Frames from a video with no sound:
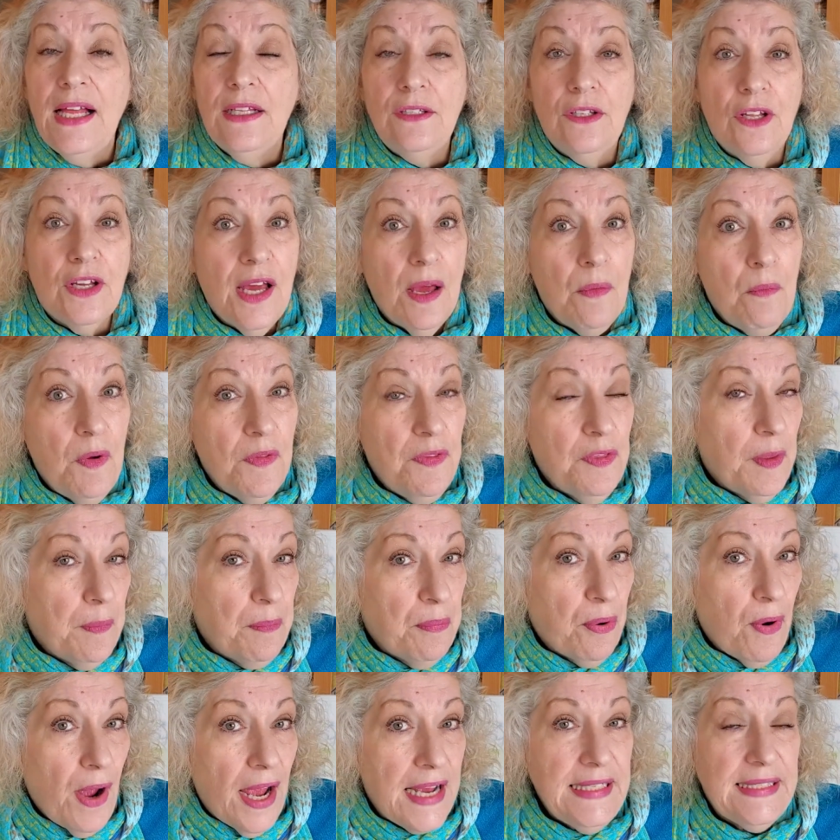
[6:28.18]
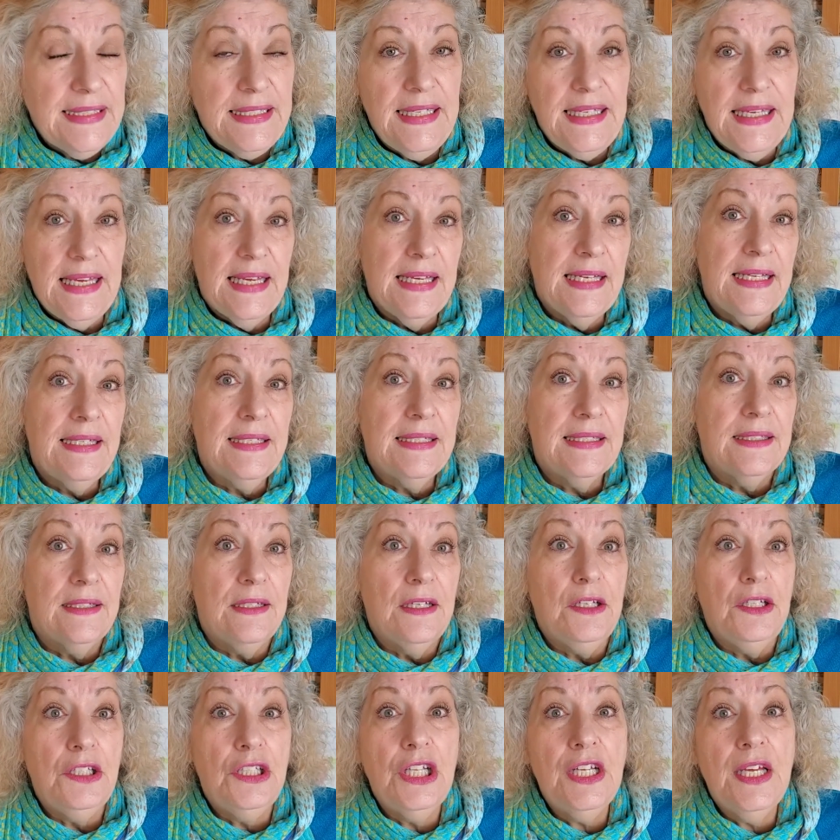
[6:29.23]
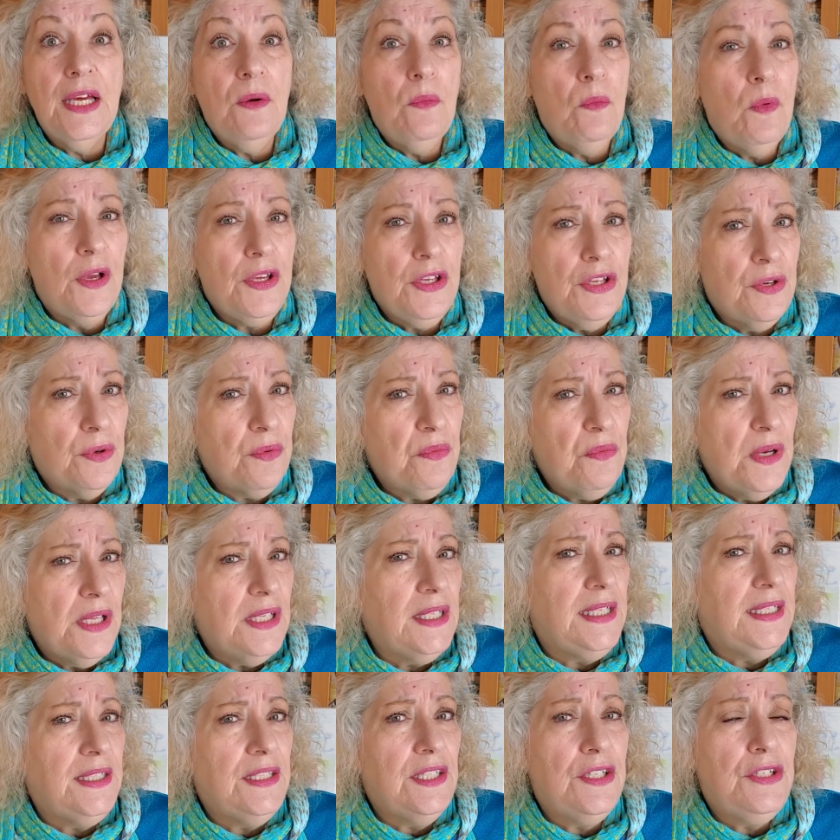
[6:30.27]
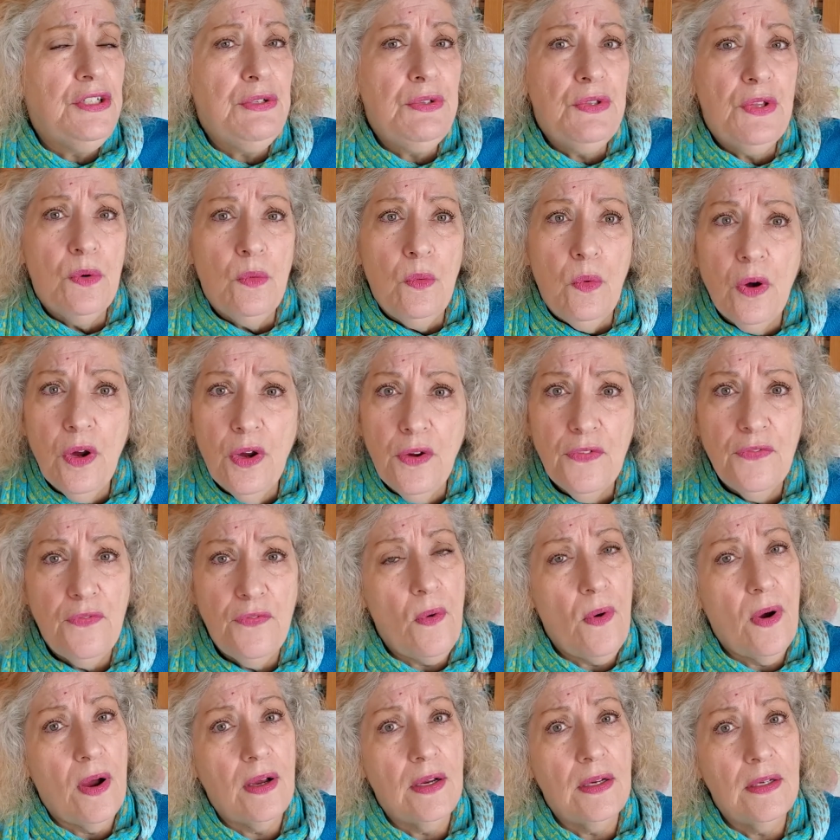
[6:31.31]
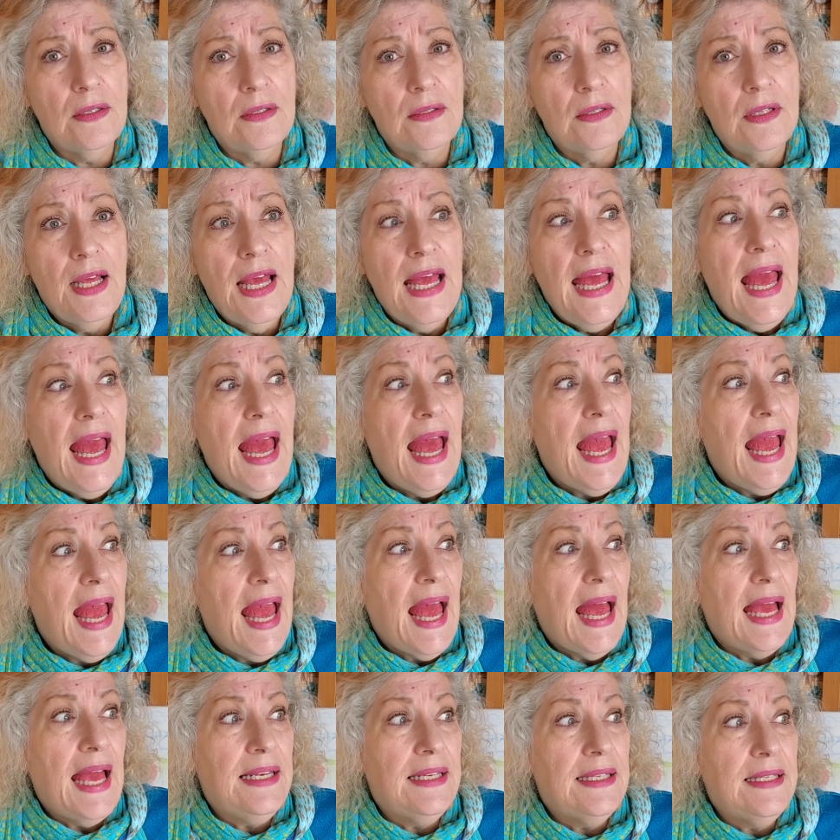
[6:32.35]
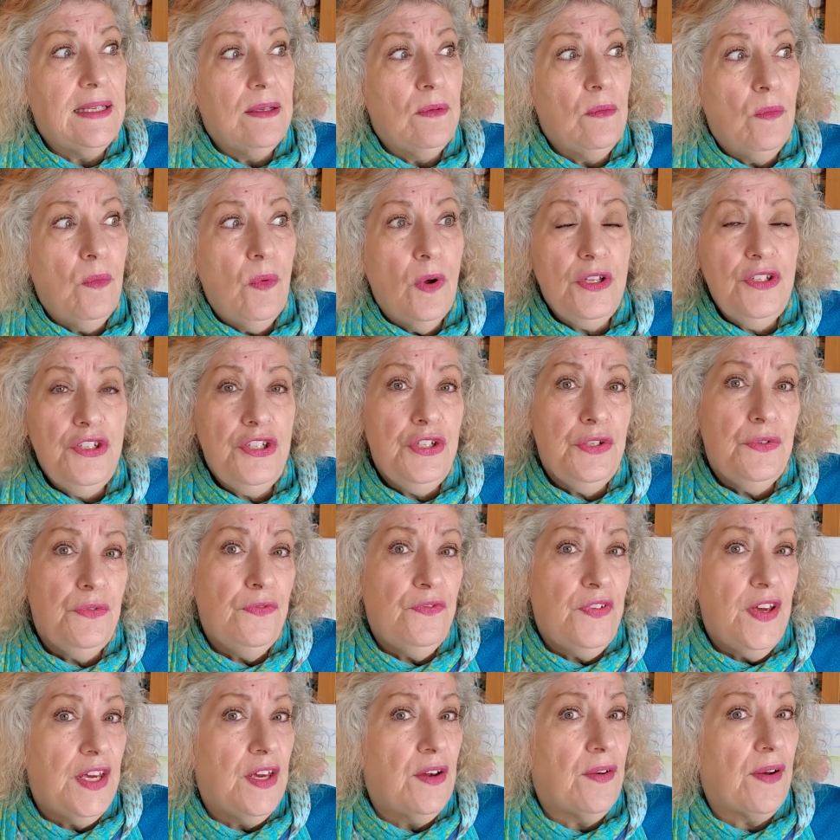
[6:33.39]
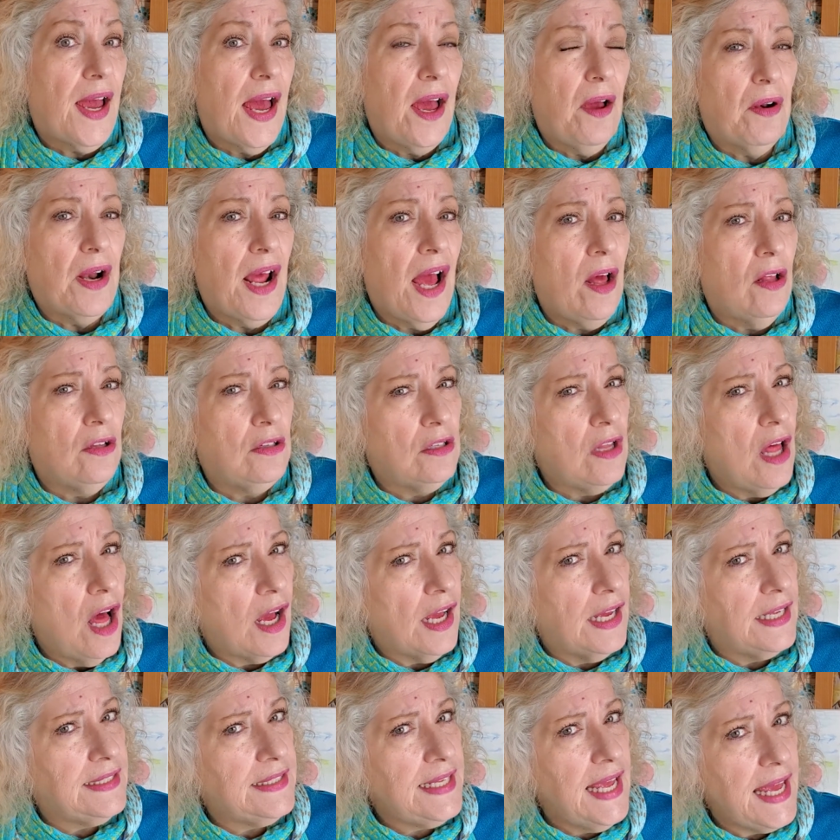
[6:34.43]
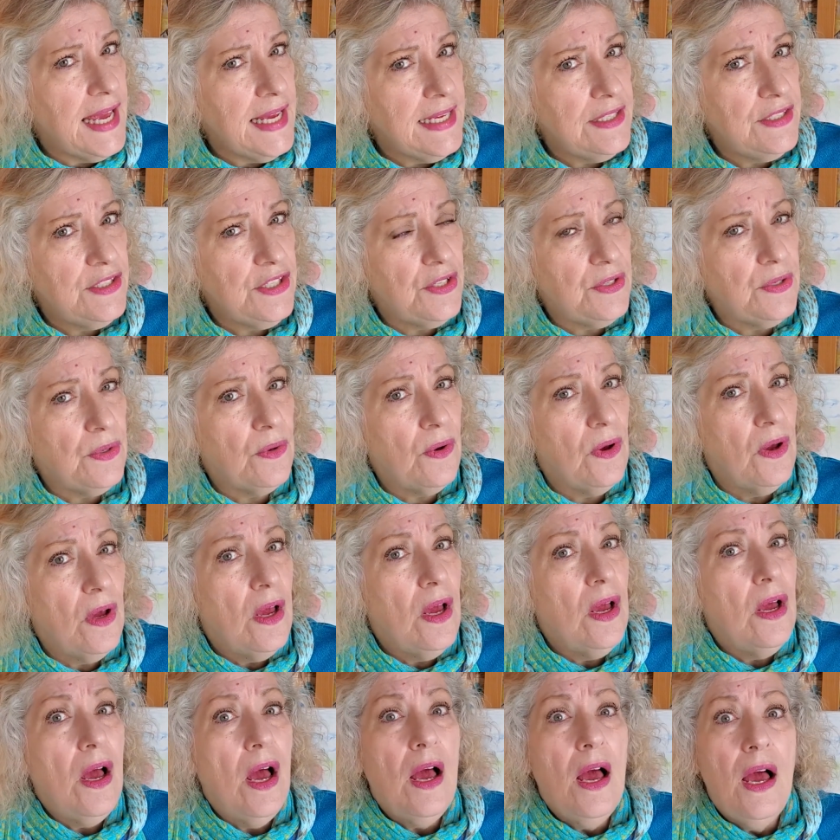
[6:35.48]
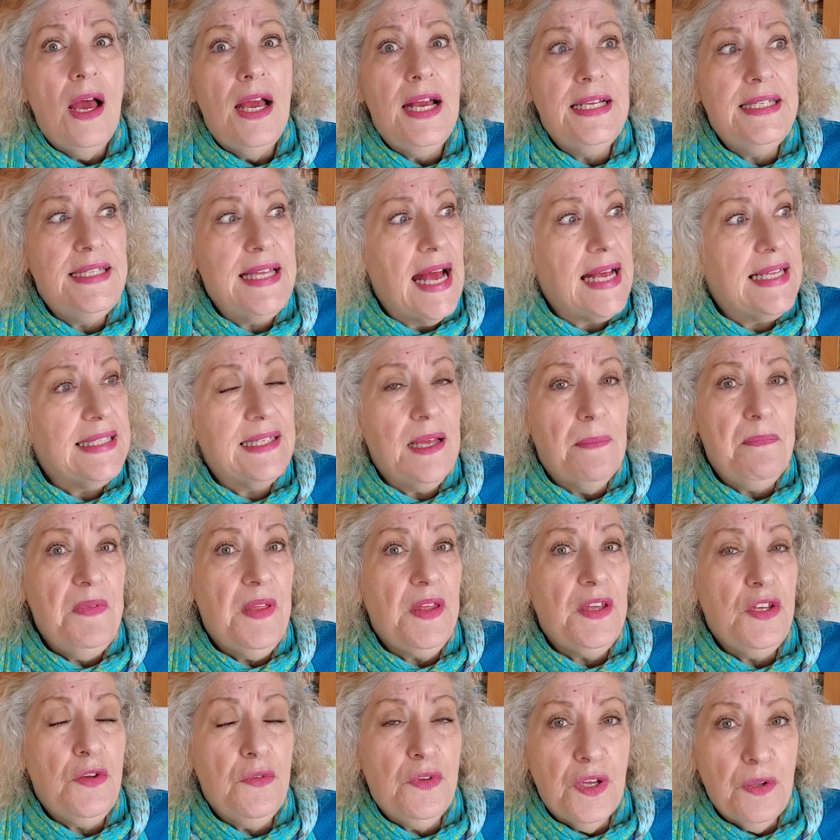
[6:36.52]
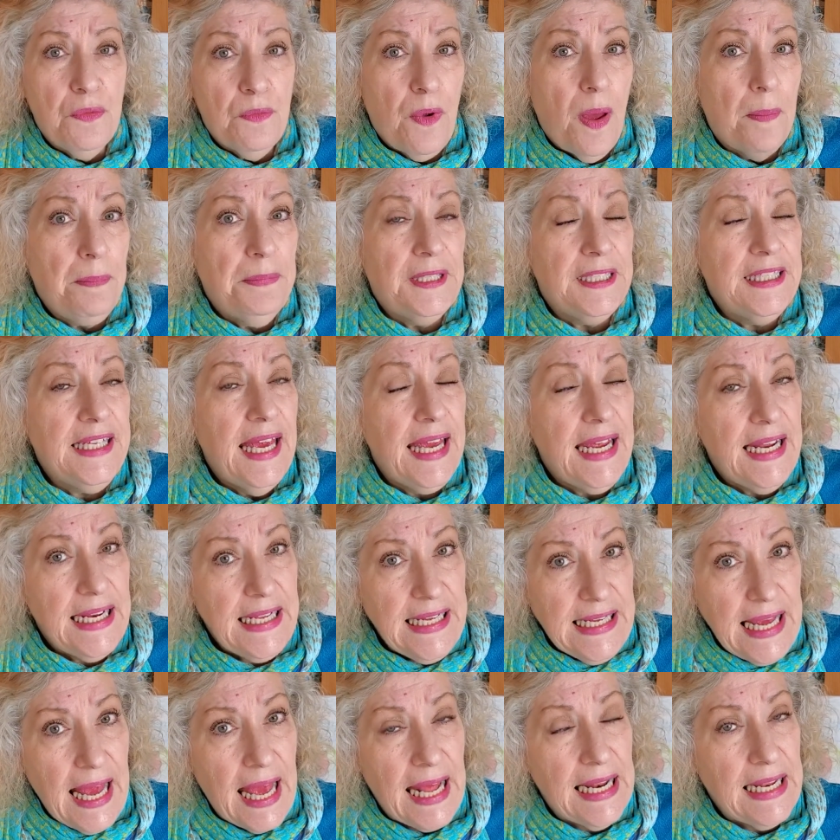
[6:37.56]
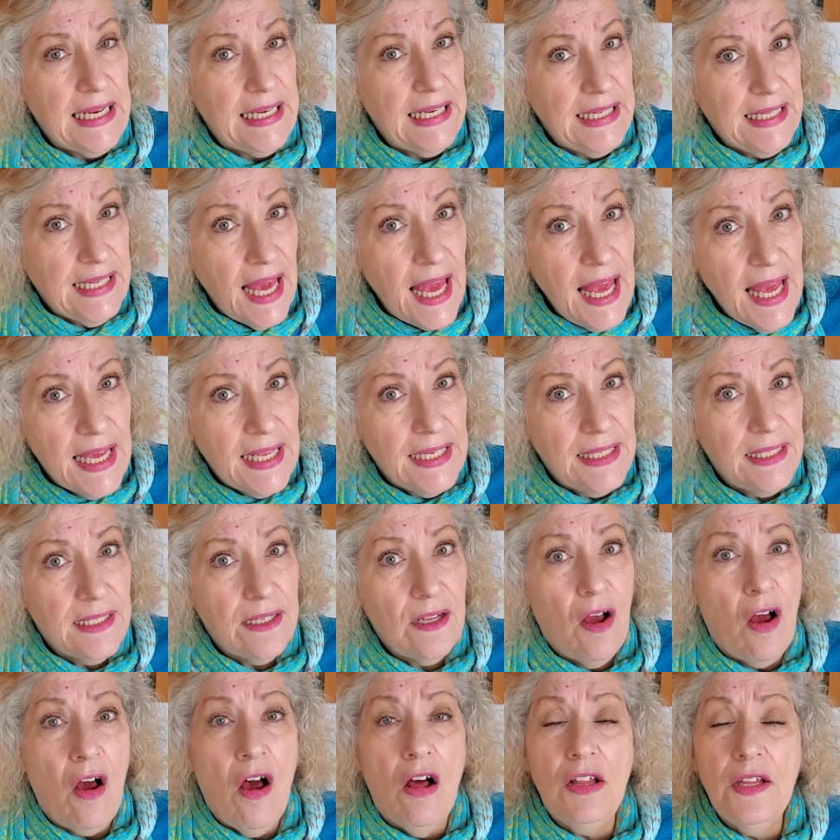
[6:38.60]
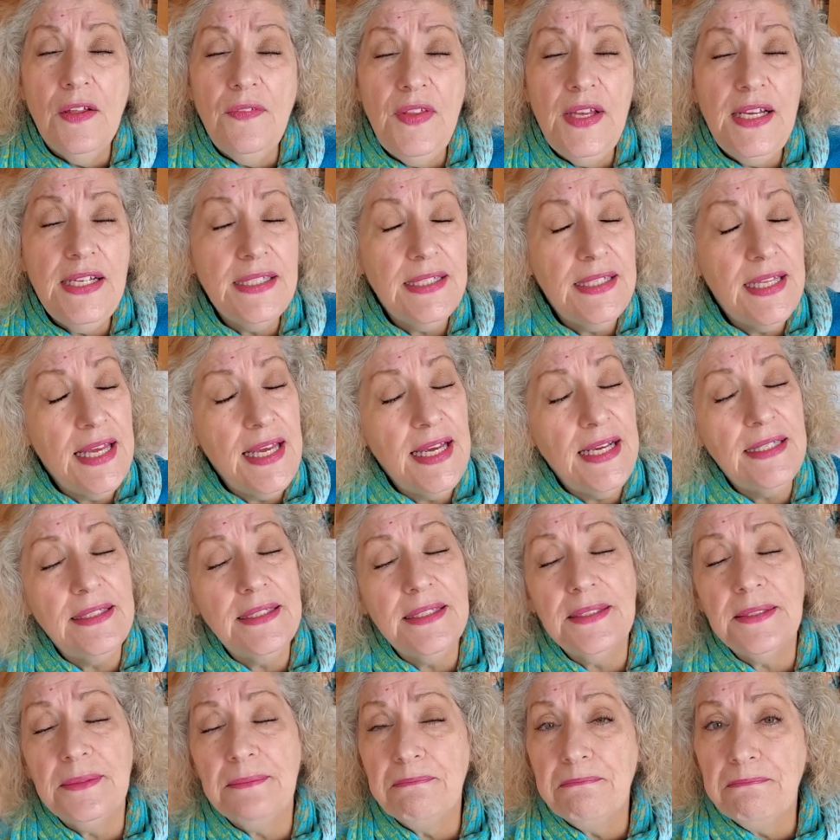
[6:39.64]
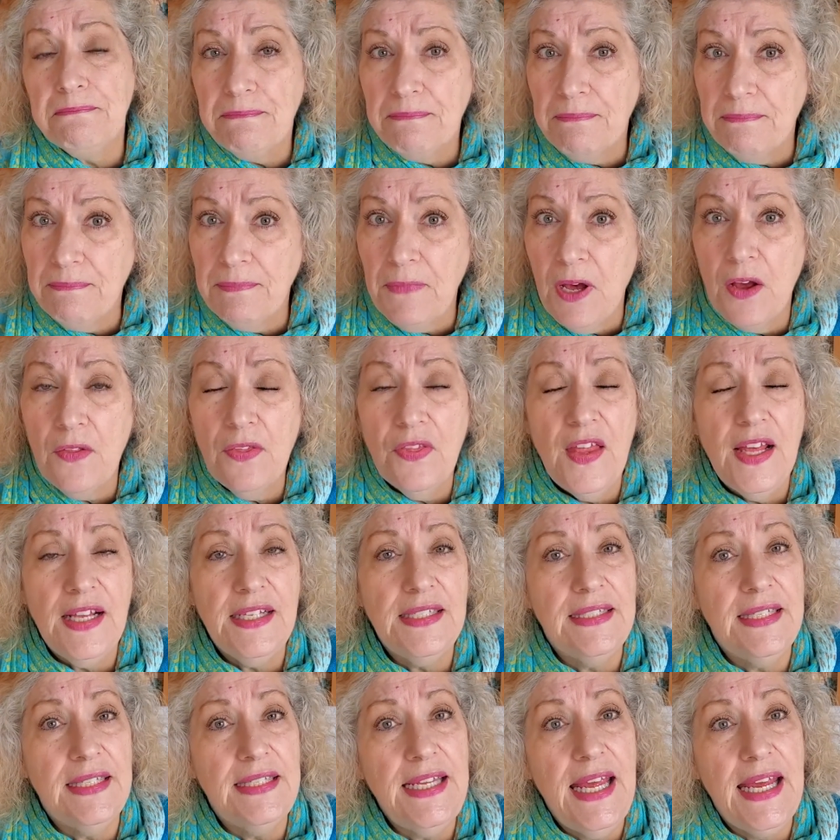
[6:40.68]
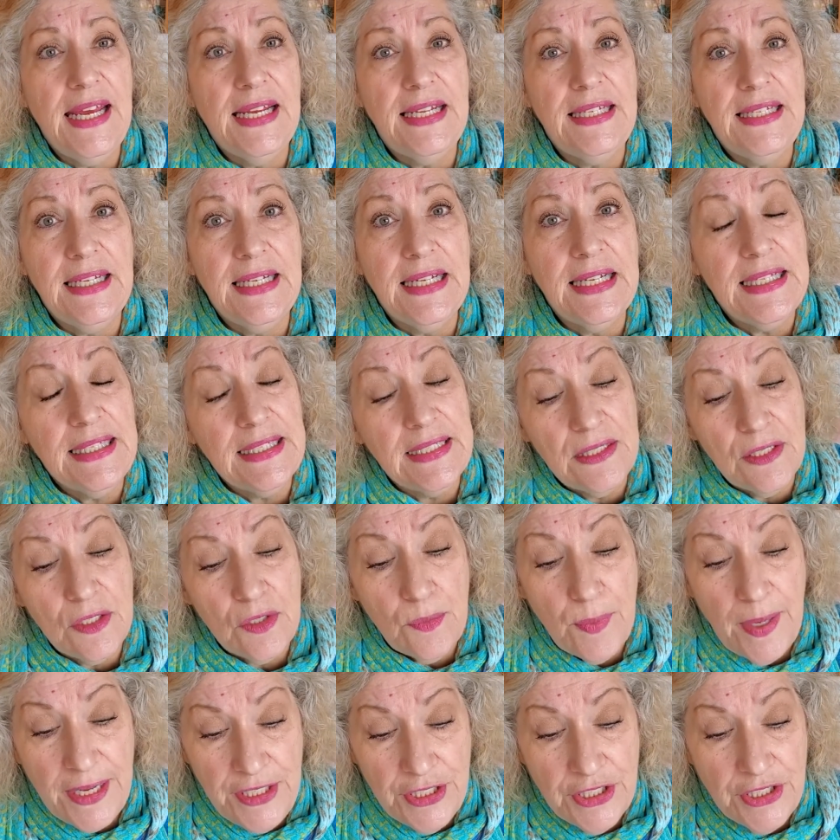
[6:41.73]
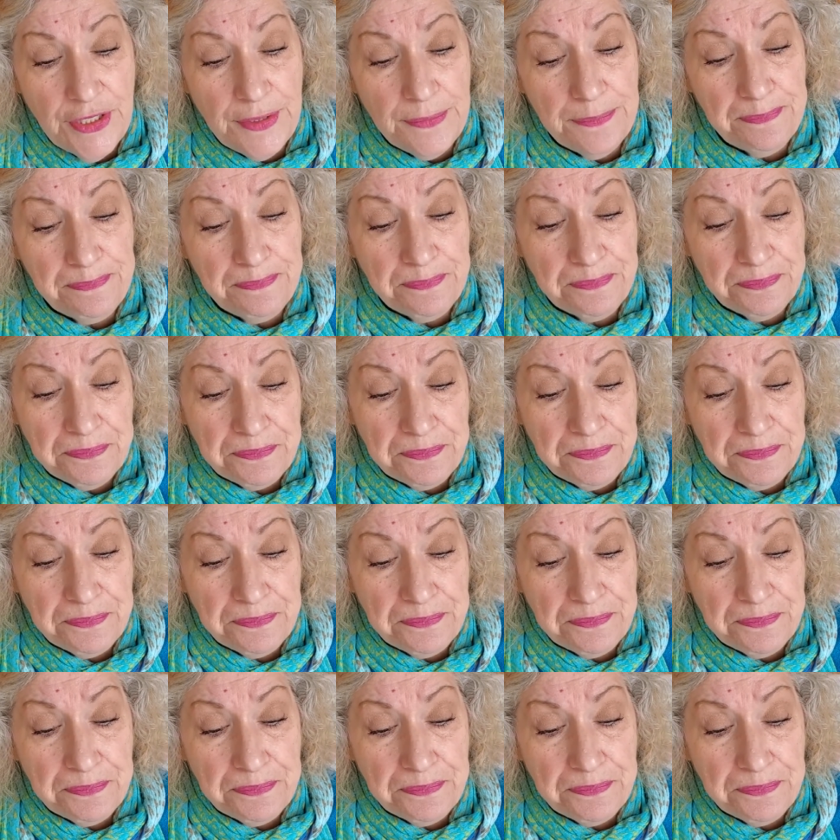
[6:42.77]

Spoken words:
Look at what the pricing is. Look at what you're willing to do the work for. And once you figure out how long it takes you, is that something you can replicate again and again? All of these things are things to take into consideration.